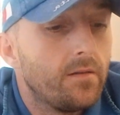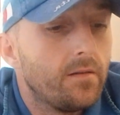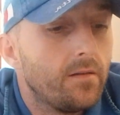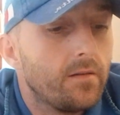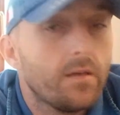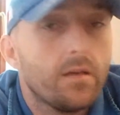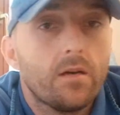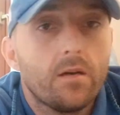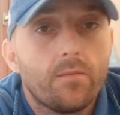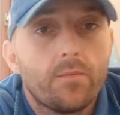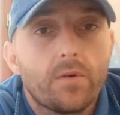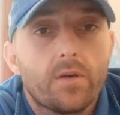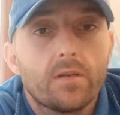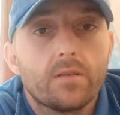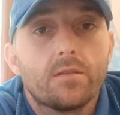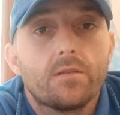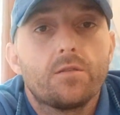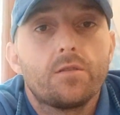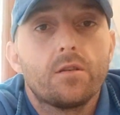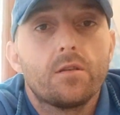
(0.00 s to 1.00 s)
Yeah,
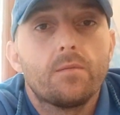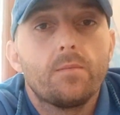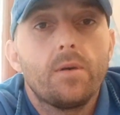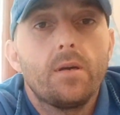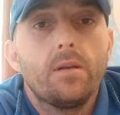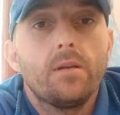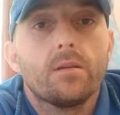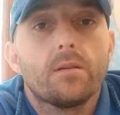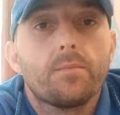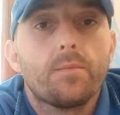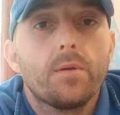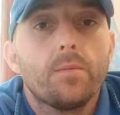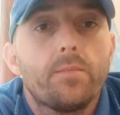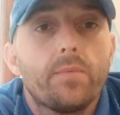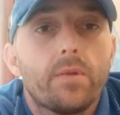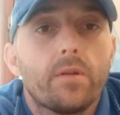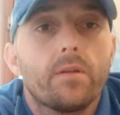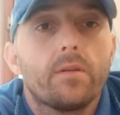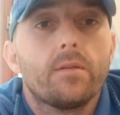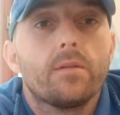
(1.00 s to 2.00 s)
because Germanic
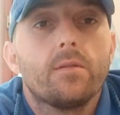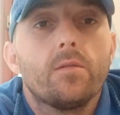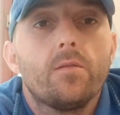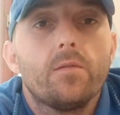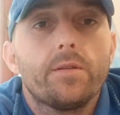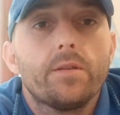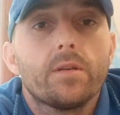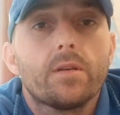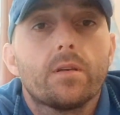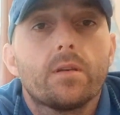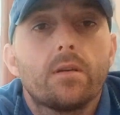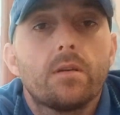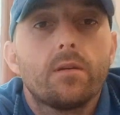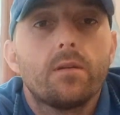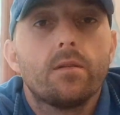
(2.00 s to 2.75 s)
people and Nordic,